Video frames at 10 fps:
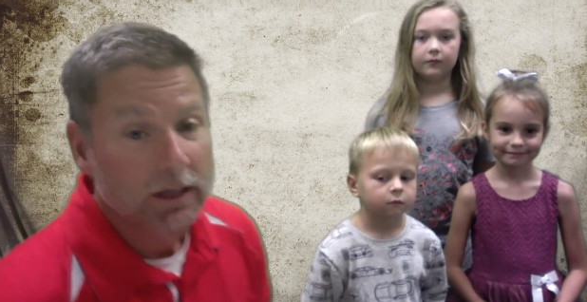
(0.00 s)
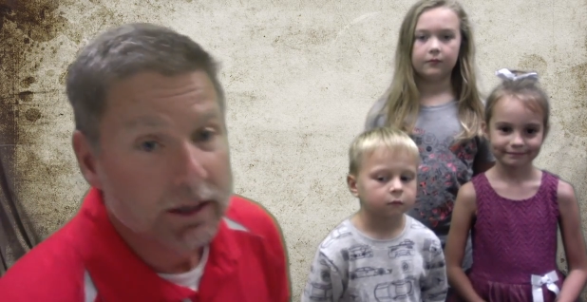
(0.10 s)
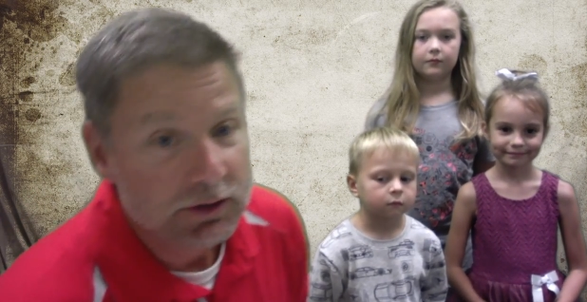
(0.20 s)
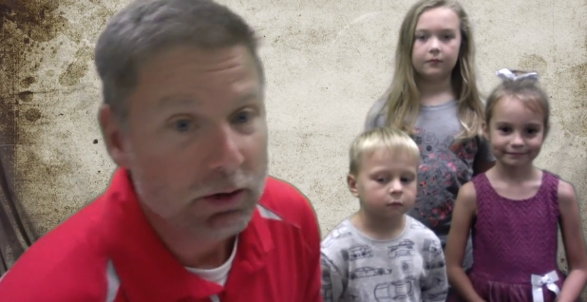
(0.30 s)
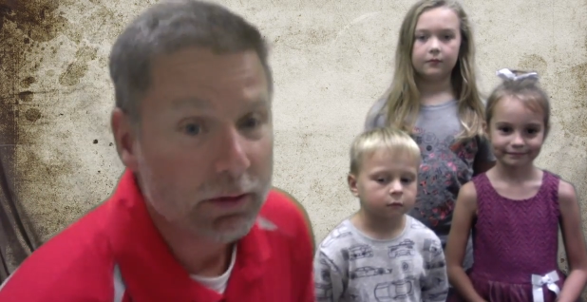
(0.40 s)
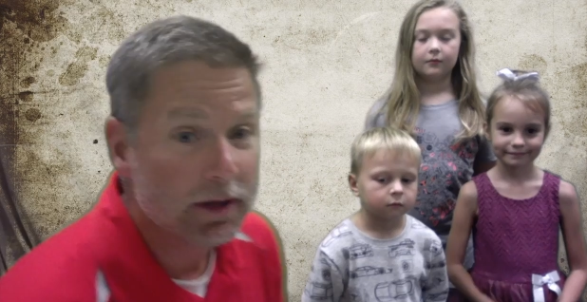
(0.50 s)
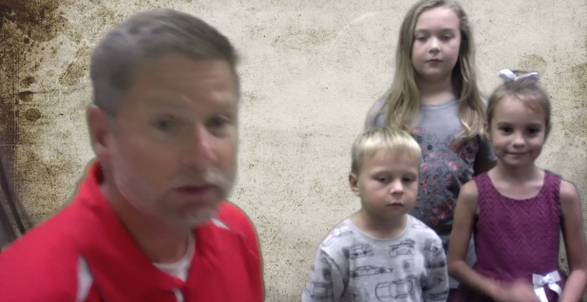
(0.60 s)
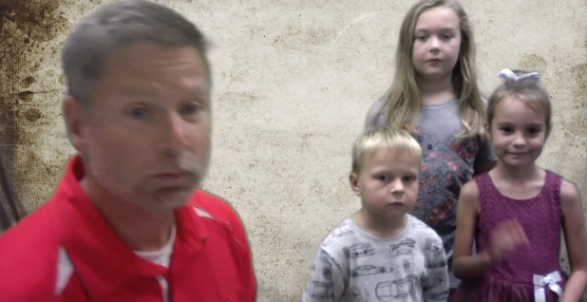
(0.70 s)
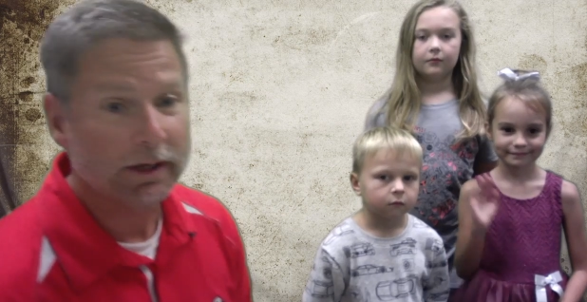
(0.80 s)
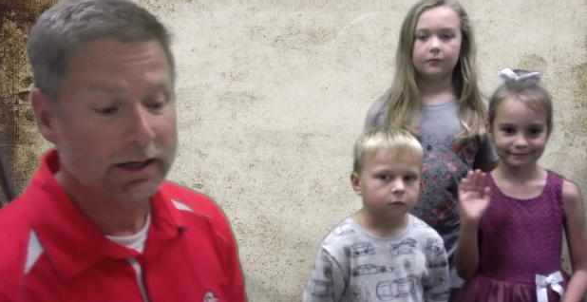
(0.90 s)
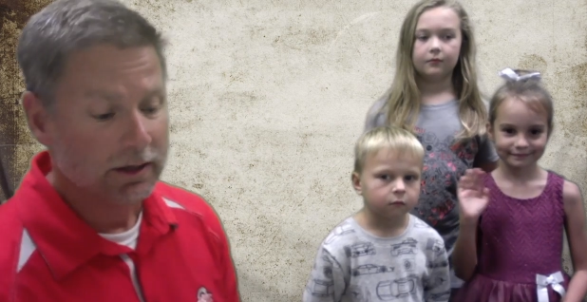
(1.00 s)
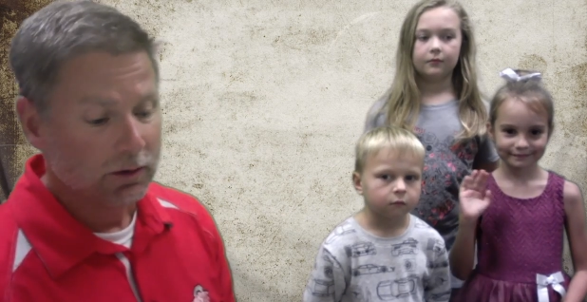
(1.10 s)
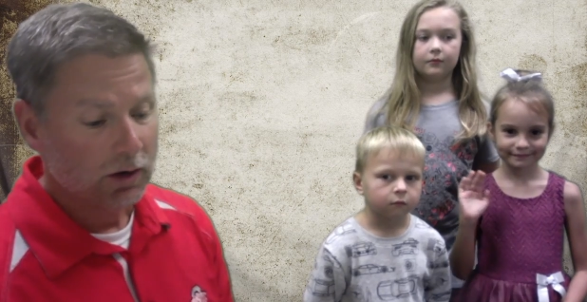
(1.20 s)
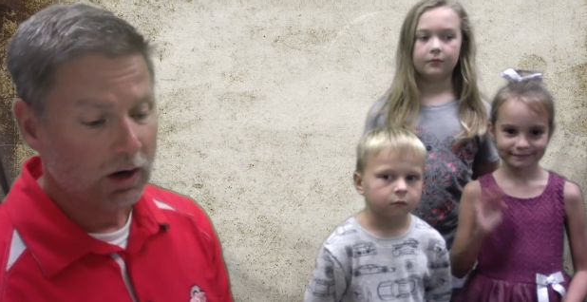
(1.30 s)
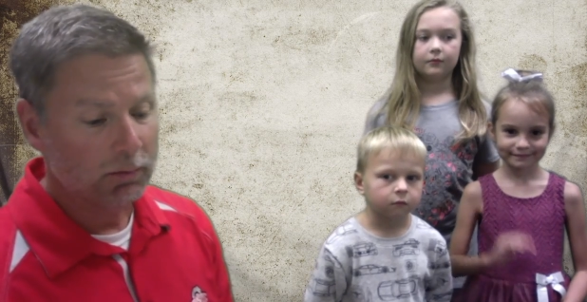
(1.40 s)
Speaker 1: And so this week,
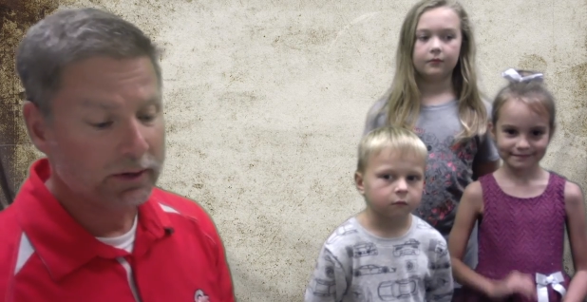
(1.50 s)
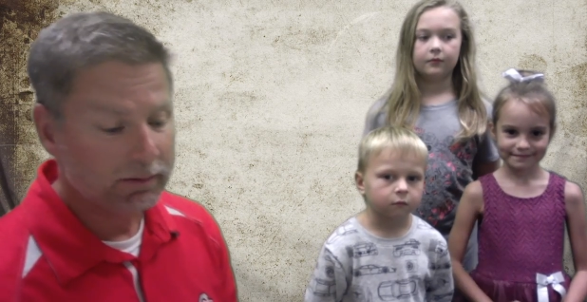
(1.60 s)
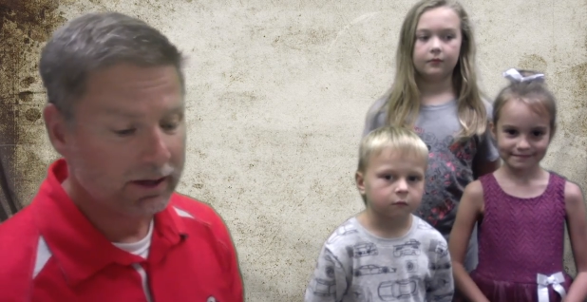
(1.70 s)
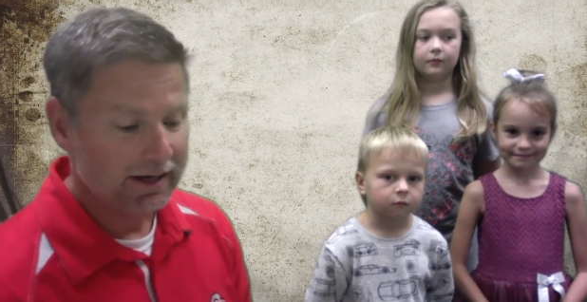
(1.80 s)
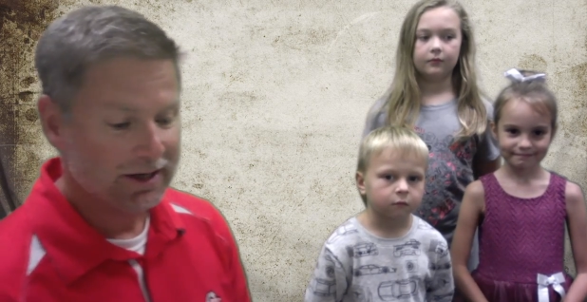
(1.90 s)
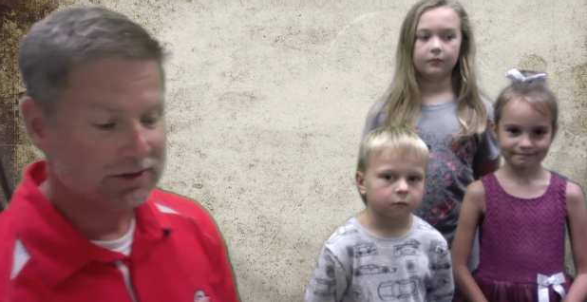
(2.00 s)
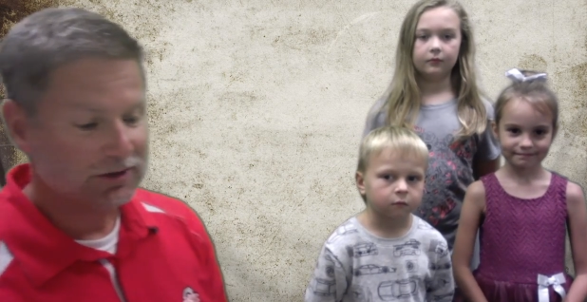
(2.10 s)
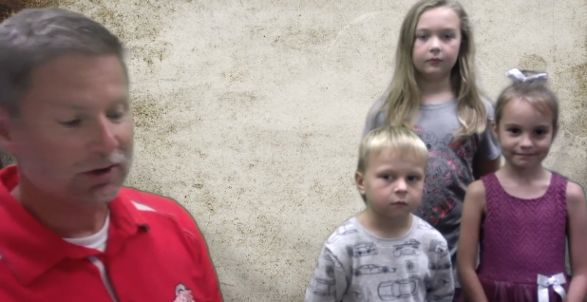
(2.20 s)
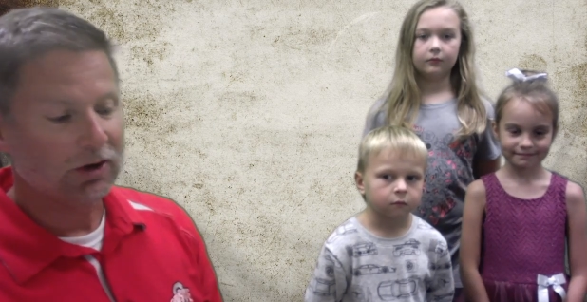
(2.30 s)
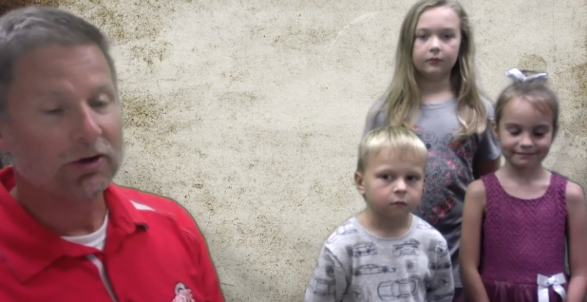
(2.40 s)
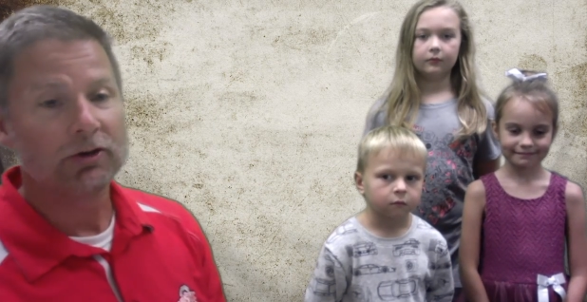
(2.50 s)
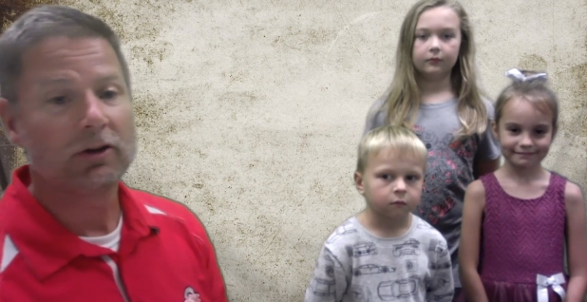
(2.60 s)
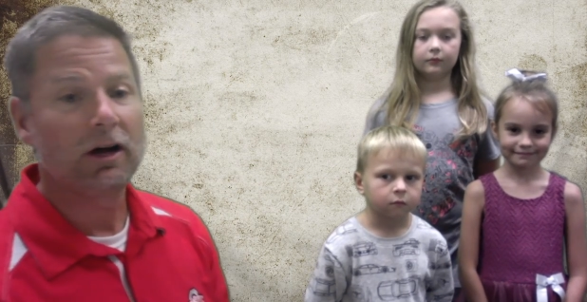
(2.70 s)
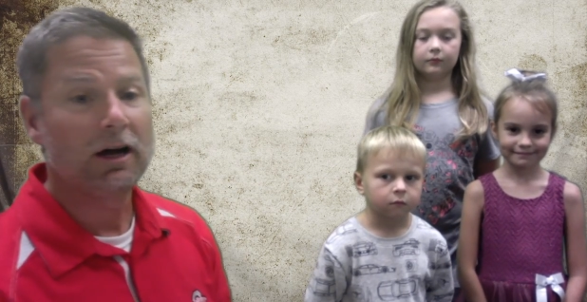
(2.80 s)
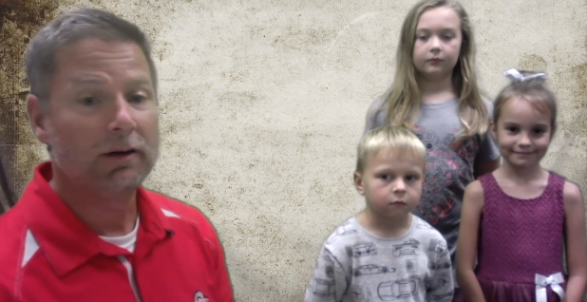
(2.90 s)
our PBIS stars
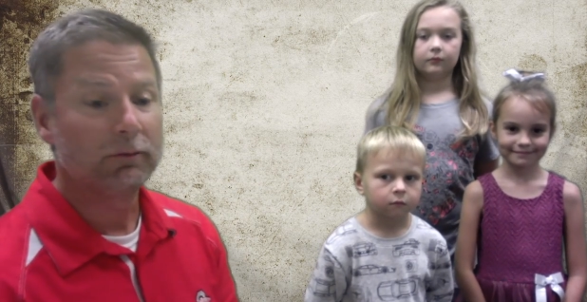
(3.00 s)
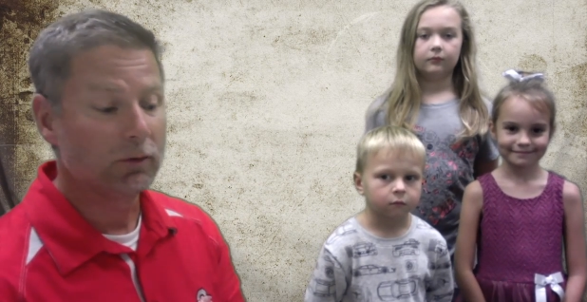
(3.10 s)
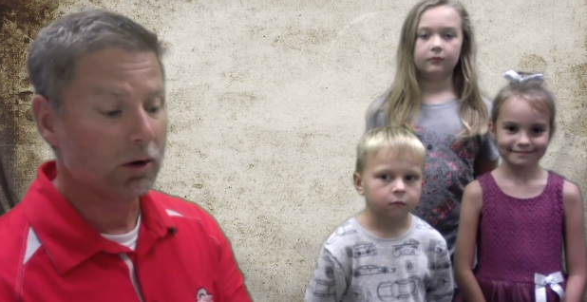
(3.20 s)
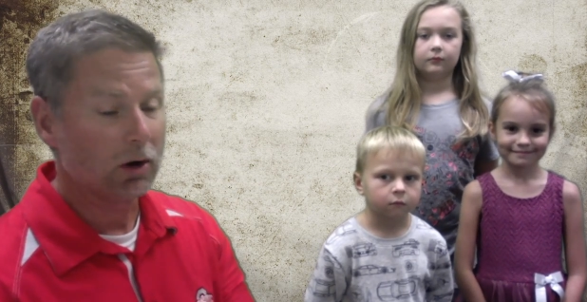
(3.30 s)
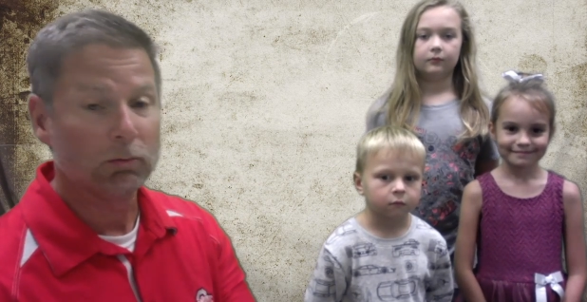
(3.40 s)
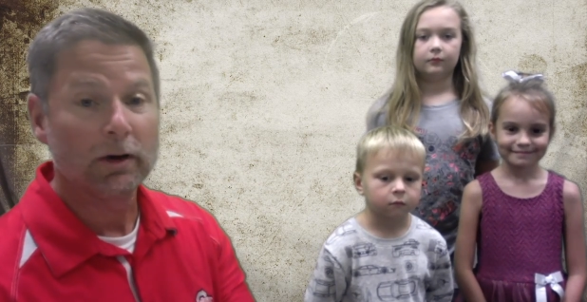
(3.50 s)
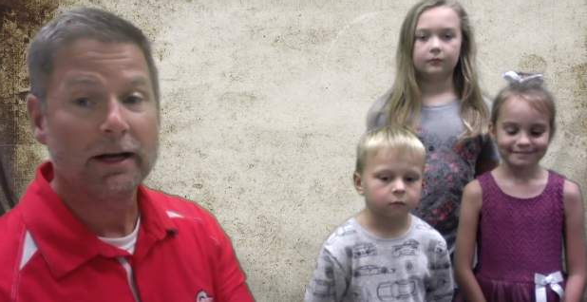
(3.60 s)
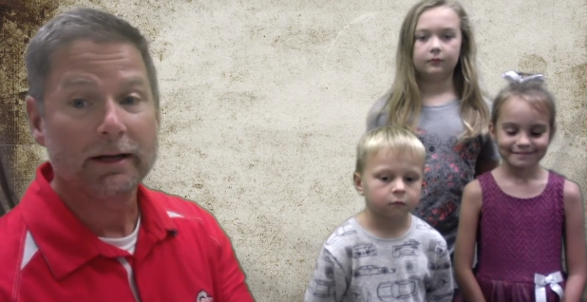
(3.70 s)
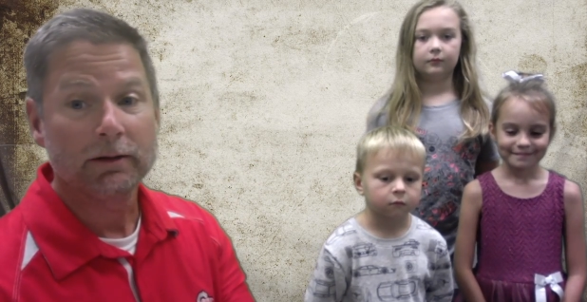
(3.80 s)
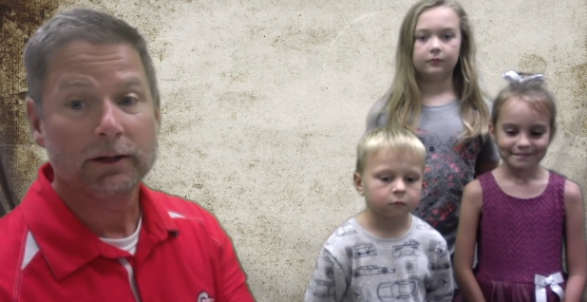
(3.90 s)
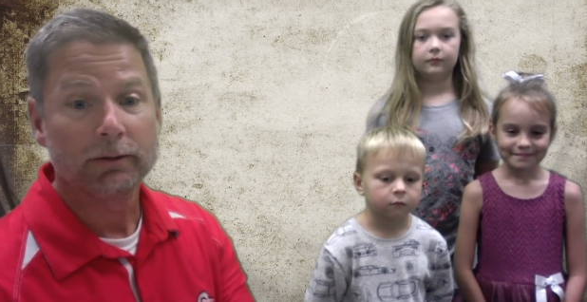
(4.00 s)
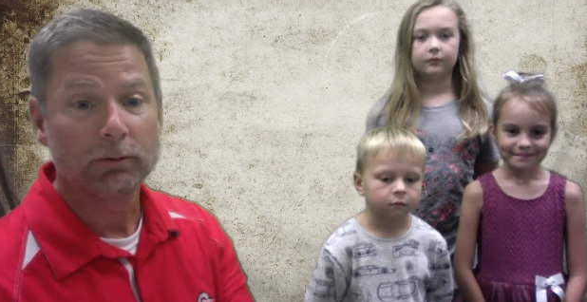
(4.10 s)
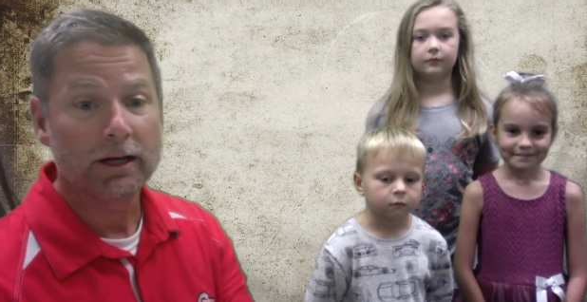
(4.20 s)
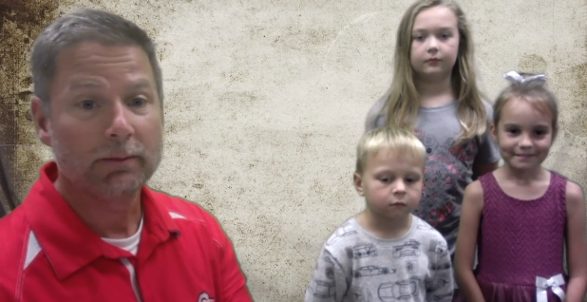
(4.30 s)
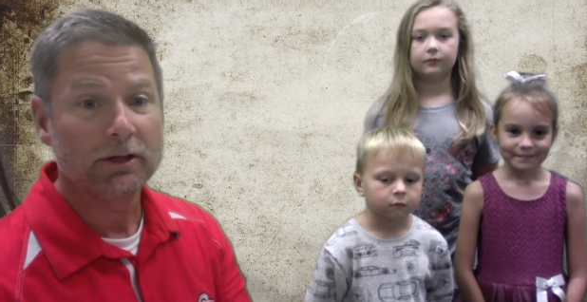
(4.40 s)
uh, for our ready, and
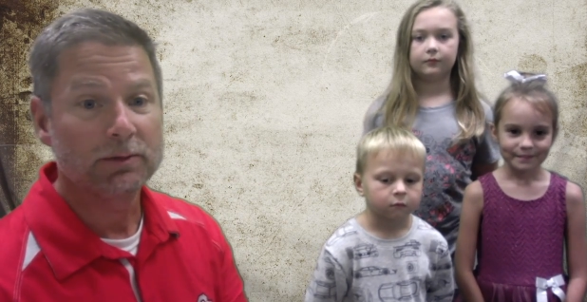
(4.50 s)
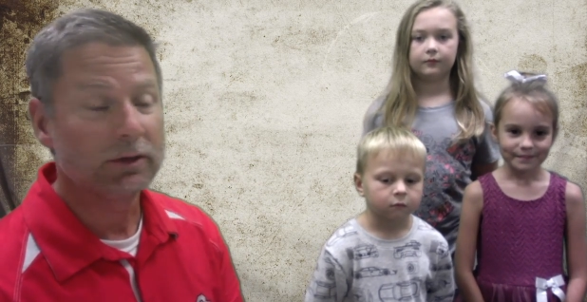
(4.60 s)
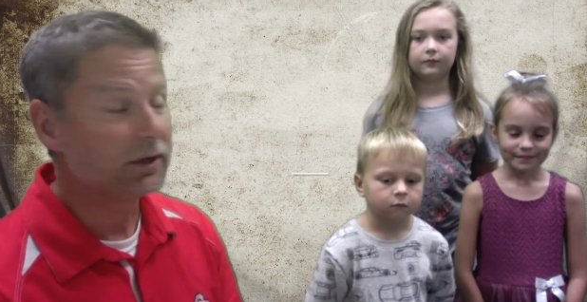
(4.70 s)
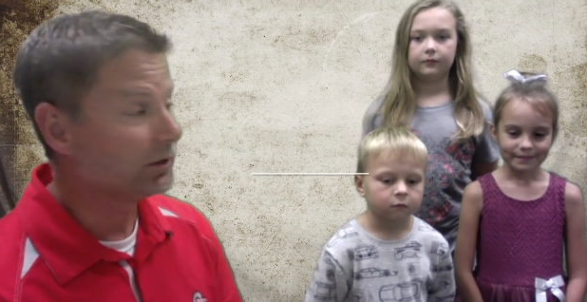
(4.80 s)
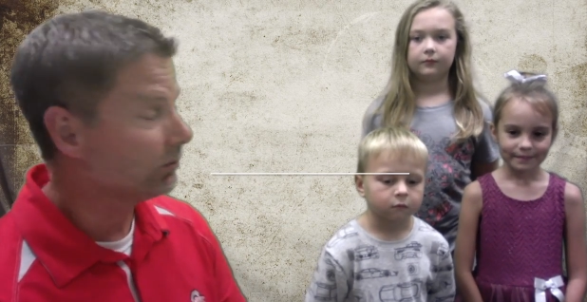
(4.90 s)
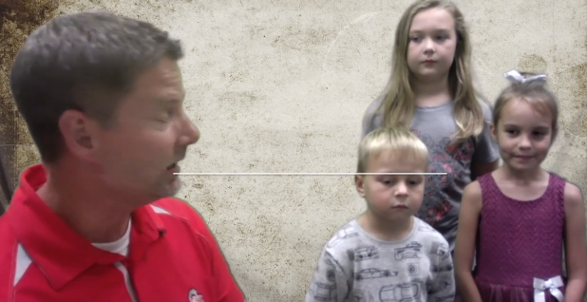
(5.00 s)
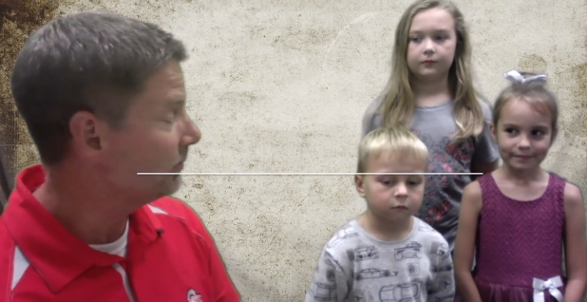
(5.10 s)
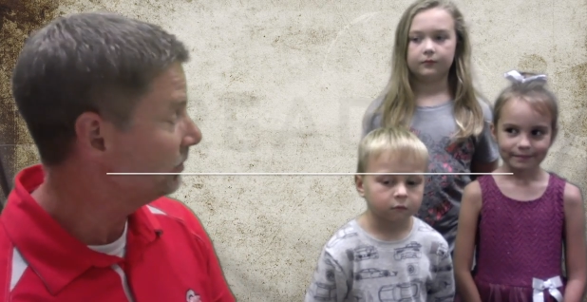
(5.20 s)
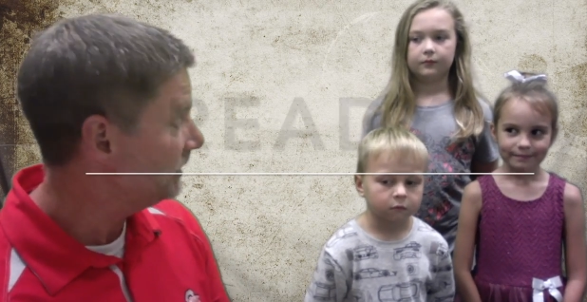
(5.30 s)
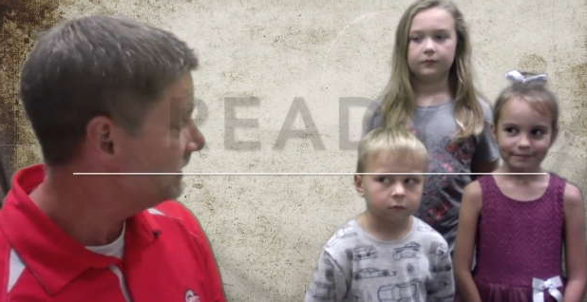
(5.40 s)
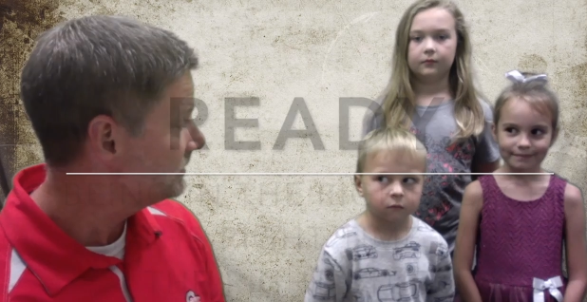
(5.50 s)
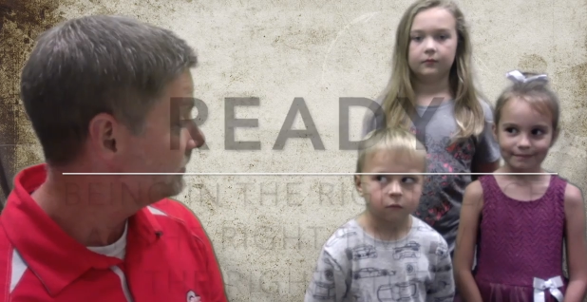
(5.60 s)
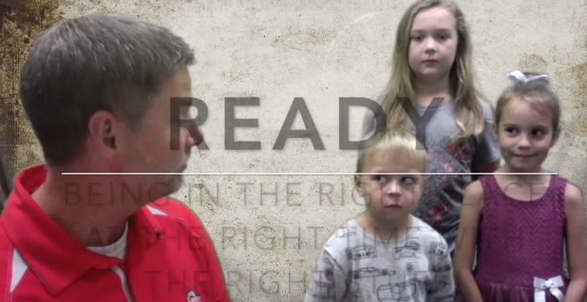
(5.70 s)
ready means being in the right place at